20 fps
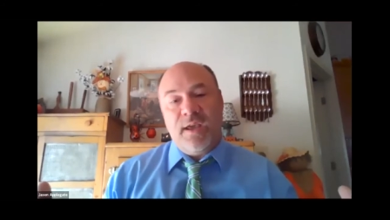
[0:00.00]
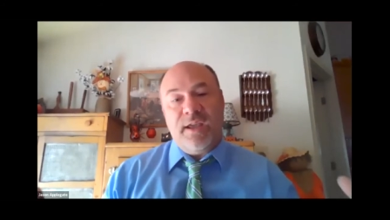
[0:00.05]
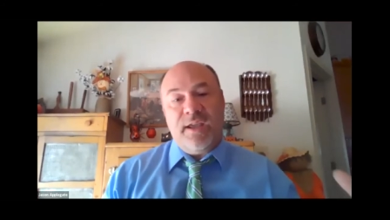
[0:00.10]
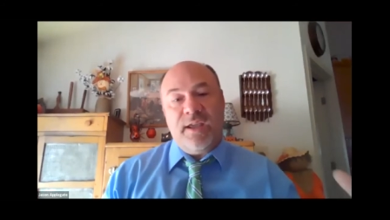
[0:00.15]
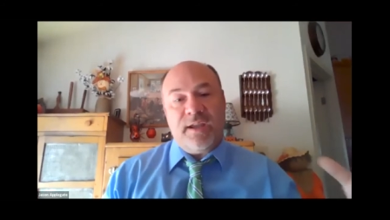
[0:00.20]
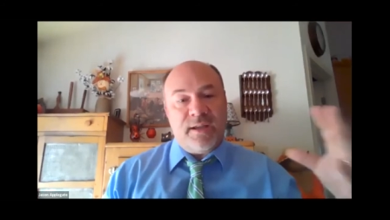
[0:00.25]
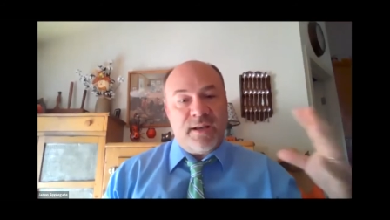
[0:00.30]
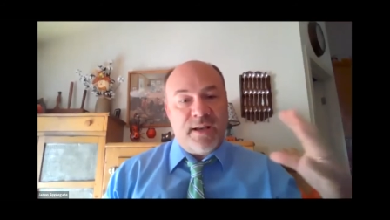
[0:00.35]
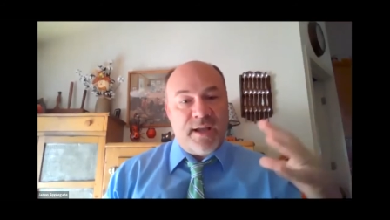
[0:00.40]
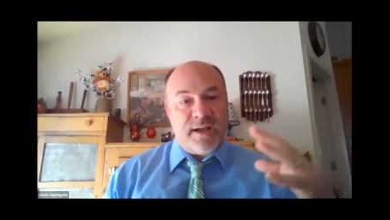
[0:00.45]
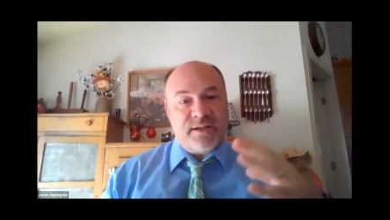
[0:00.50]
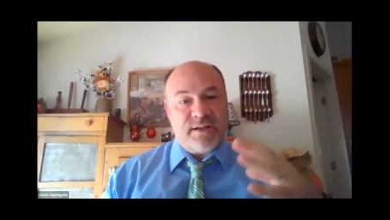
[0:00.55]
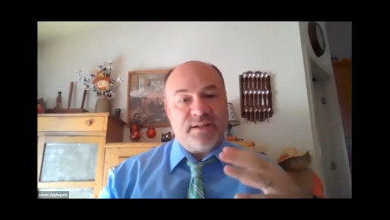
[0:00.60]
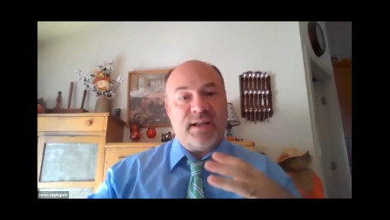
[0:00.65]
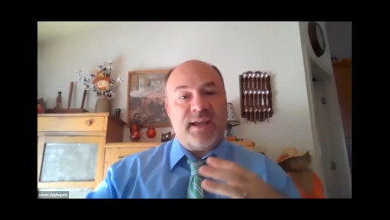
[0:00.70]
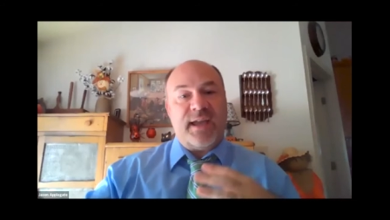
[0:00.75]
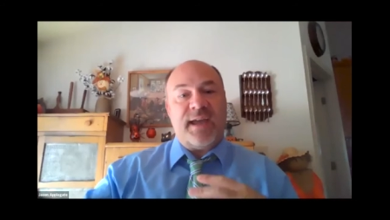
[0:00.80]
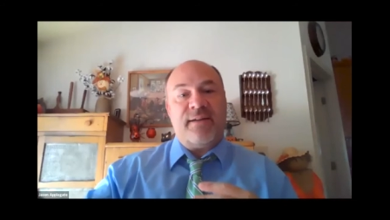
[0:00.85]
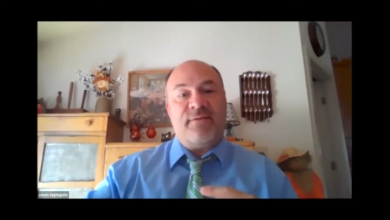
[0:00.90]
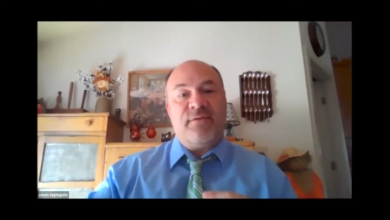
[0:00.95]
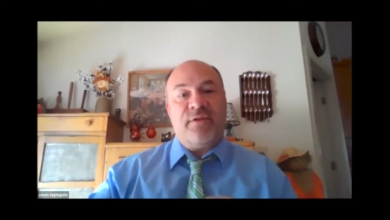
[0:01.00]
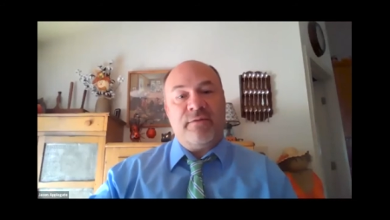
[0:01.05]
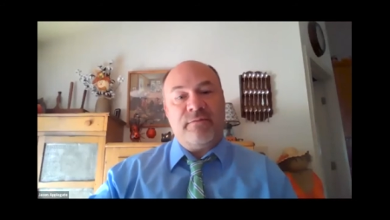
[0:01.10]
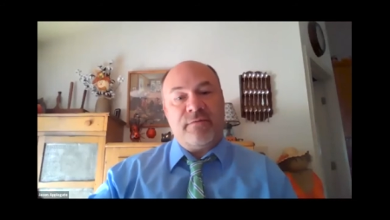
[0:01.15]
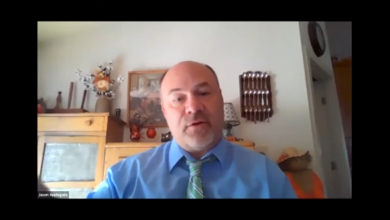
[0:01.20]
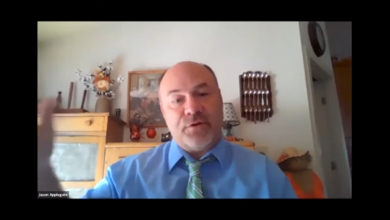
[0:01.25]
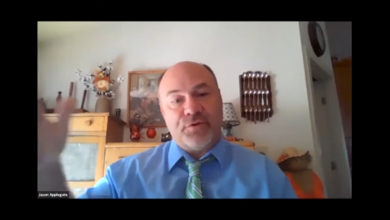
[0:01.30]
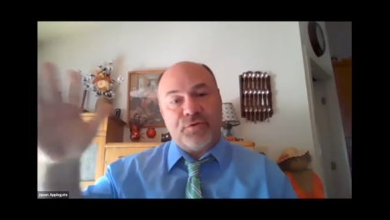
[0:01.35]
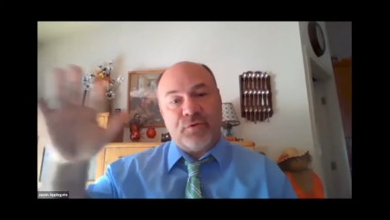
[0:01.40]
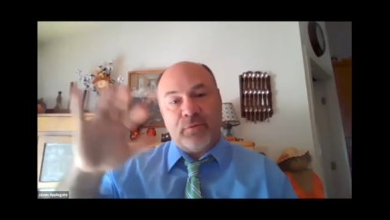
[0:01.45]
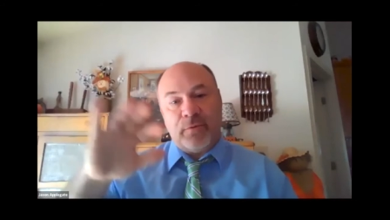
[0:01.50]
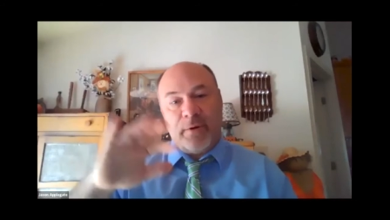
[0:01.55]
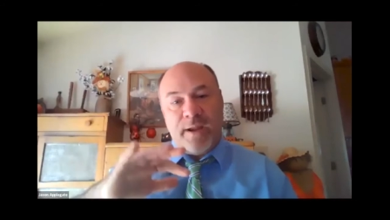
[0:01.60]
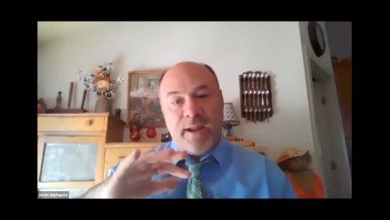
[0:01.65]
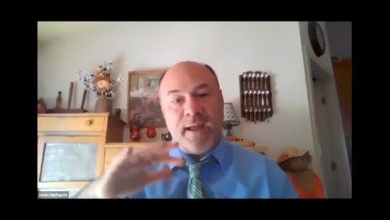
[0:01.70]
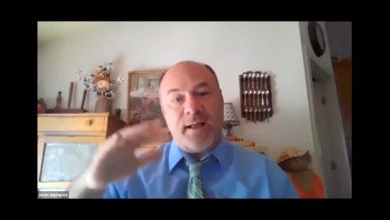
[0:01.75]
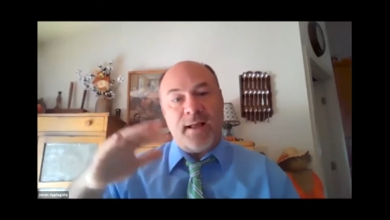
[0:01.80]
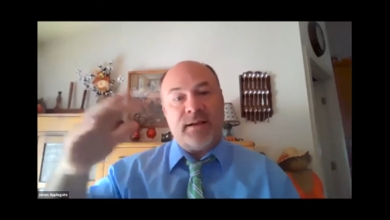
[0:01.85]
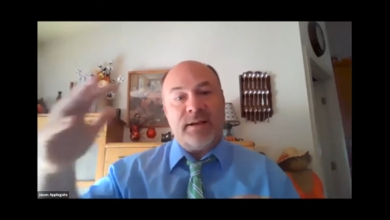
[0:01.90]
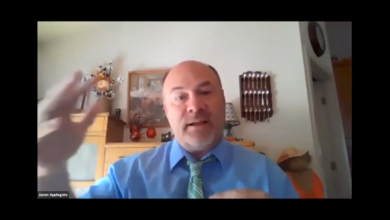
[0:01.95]
he can actually have it in virtual
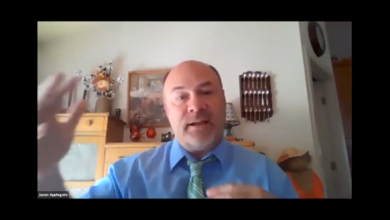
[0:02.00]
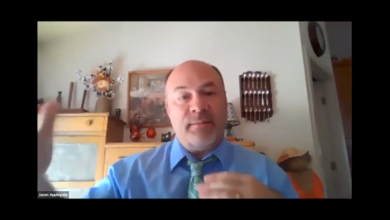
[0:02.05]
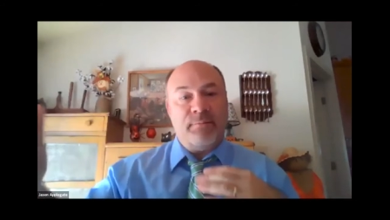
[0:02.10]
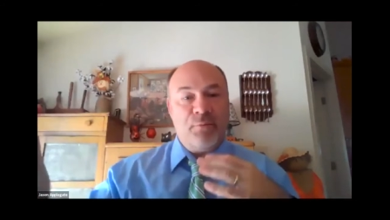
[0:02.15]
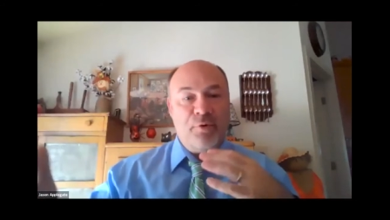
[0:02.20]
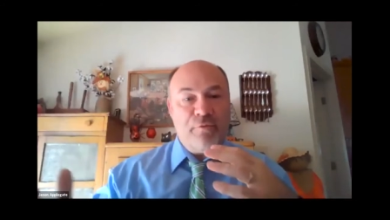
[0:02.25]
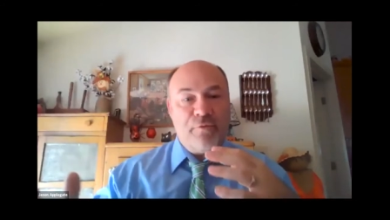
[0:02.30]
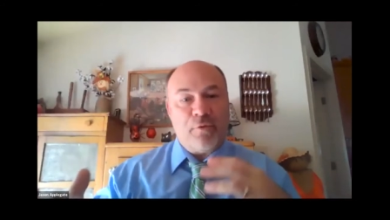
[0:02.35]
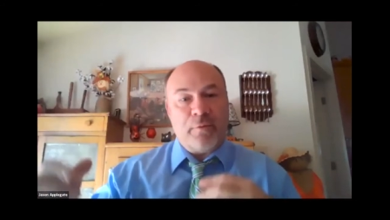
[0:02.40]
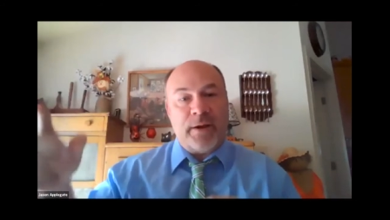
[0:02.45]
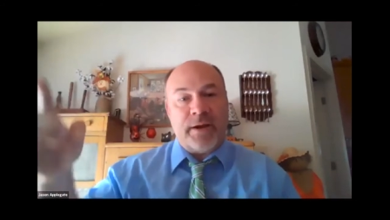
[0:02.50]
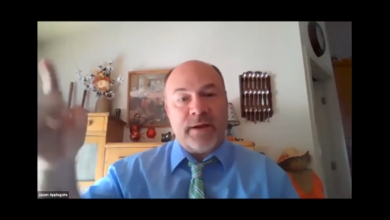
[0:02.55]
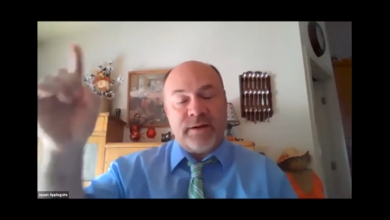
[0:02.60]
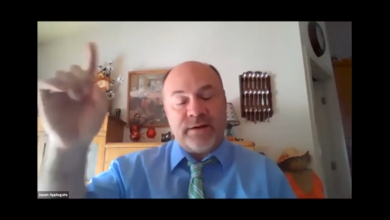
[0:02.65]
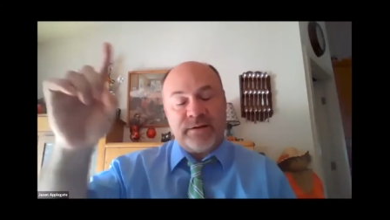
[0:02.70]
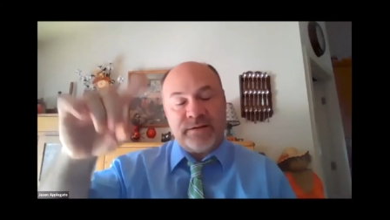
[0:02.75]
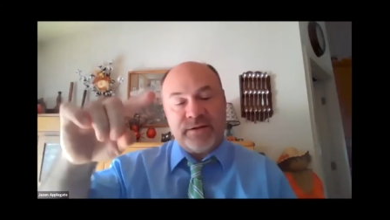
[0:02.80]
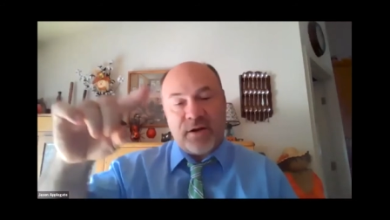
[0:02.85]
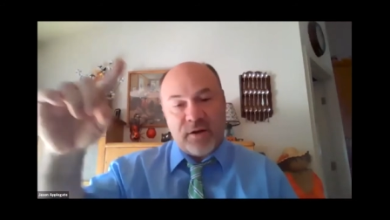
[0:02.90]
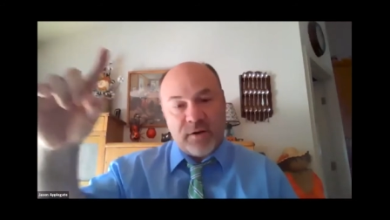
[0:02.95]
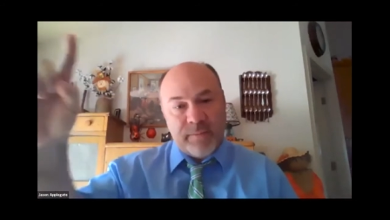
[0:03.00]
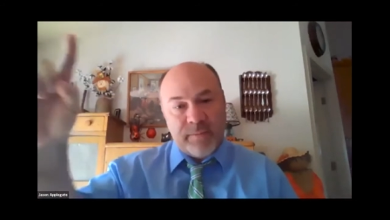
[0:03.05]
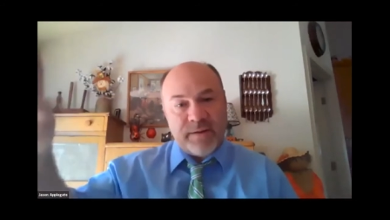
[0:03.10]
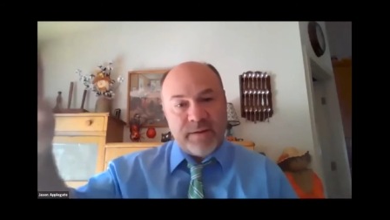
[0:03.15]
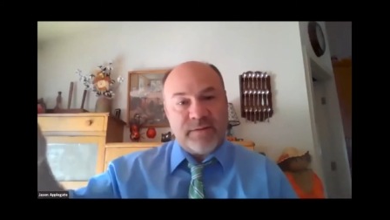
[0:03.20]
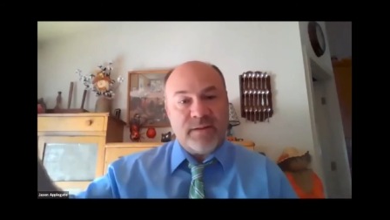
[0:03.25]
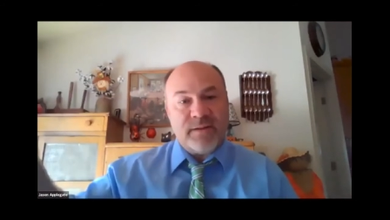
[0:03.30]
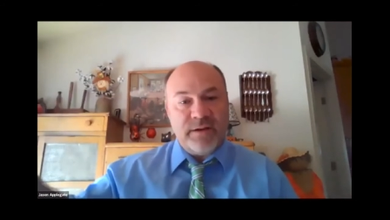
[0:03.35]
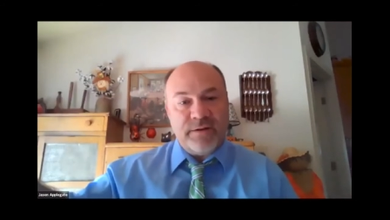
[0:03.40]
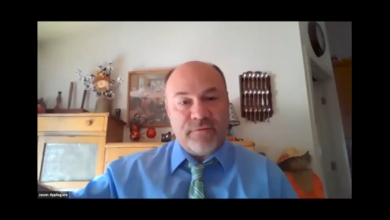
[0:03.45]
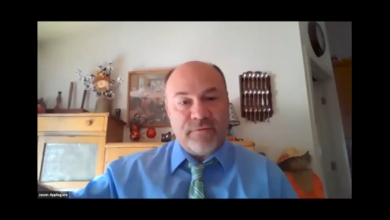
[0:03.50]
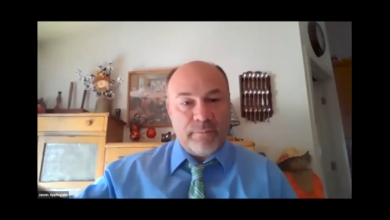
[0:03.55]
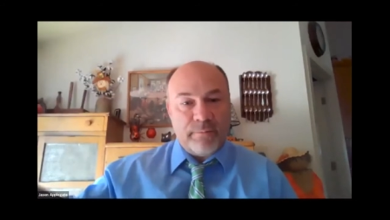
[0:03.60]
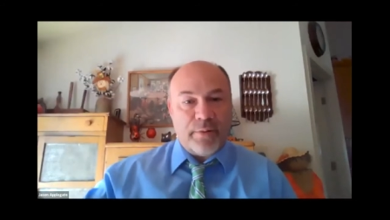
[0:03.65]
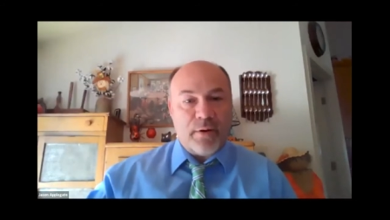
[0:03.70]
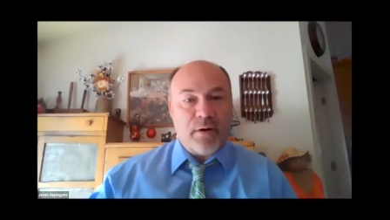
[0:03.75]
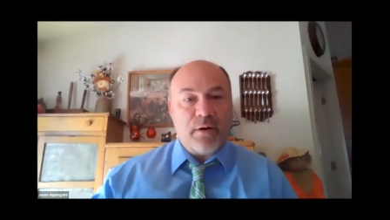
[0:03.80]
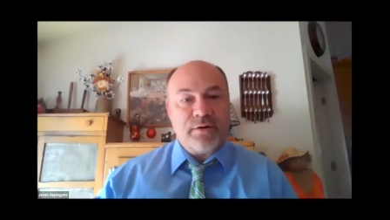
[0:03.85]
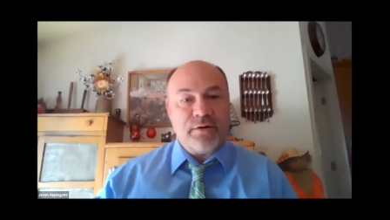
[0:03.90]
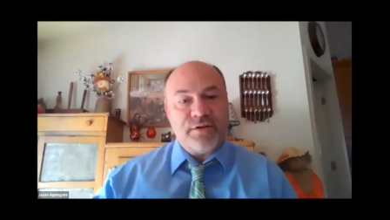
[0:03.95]
reality and move it around and talk about the
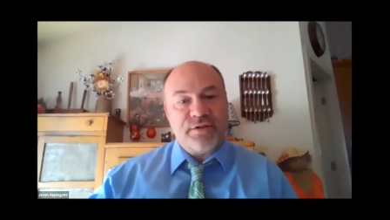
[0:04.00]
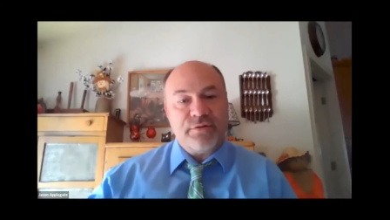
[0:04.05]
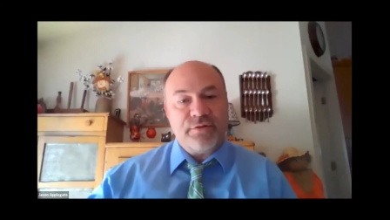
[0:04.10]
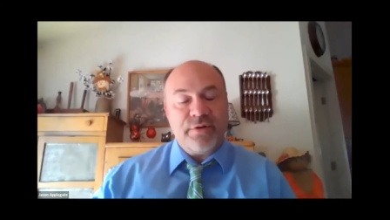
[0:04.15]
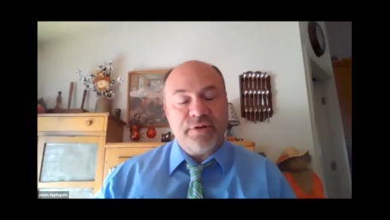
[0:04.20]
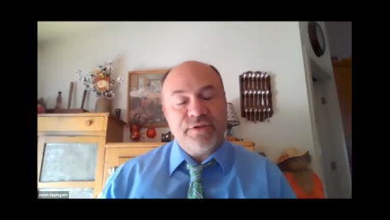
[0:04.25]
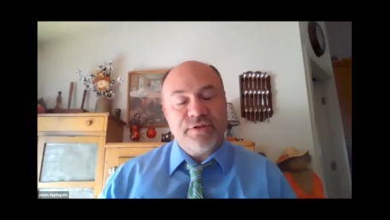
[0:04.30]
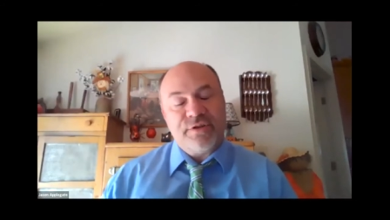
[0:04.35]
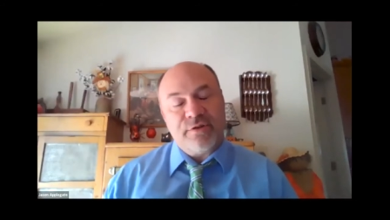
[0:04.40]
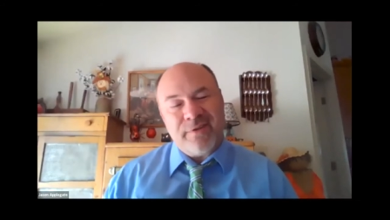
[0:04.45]
different parts to it.